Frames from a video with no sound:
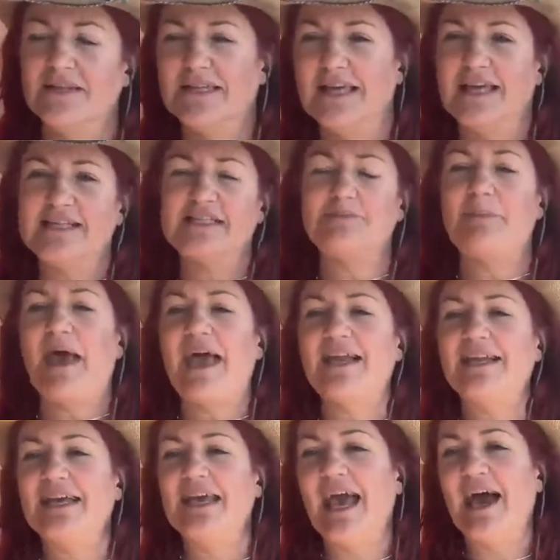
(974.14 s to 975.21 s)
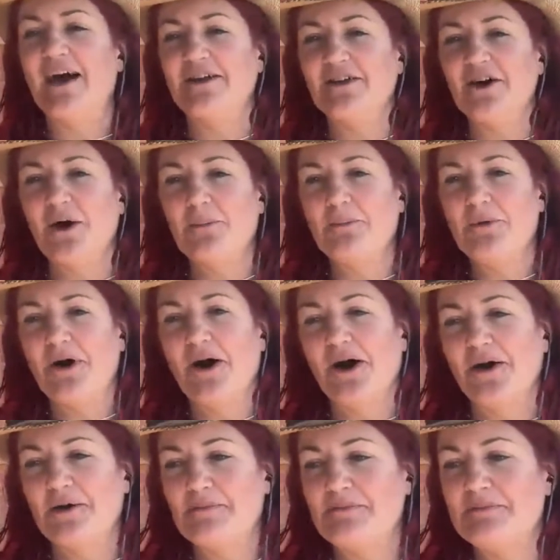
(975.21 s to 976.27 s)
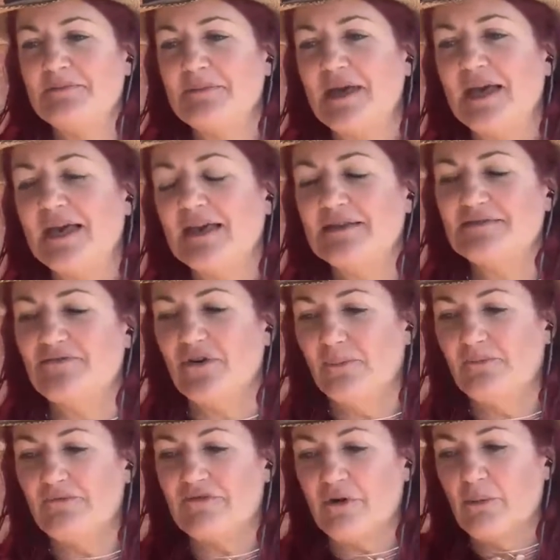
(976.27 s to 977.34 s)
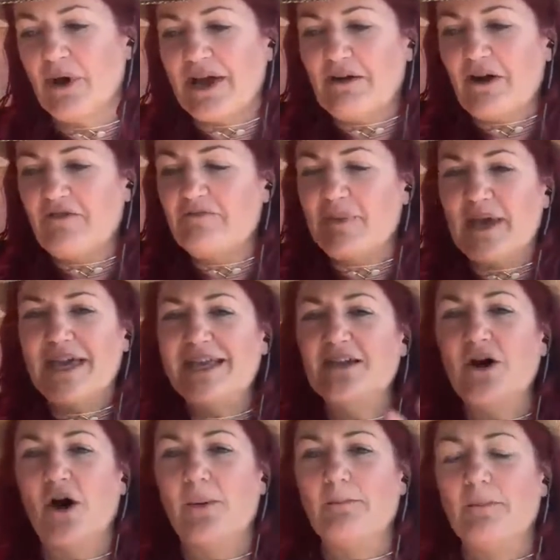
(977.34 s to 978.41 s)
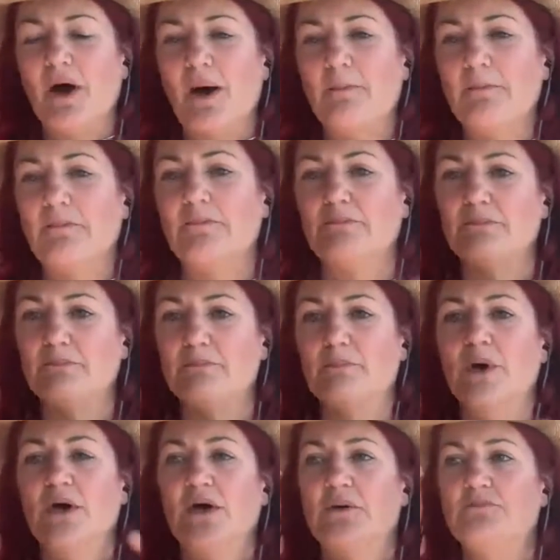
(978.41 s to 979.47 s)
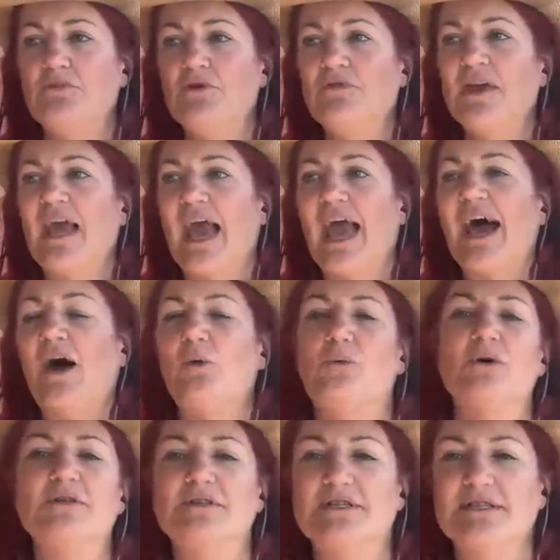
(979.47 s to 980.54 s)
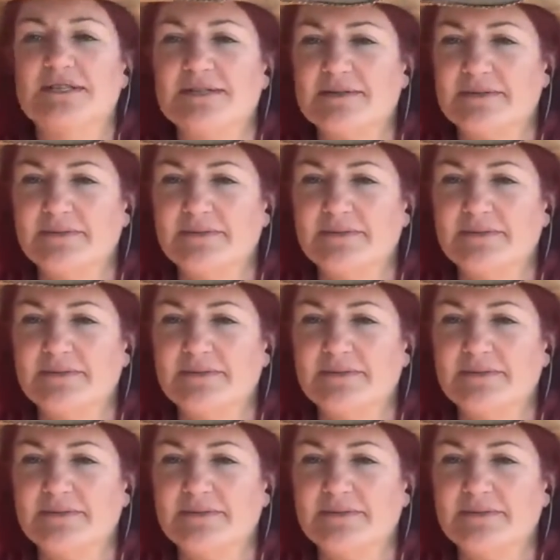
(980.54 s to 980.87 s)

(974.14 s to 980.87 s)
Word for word: expanding out. I'm I'm from from where I've been. I'm I'm moving outwards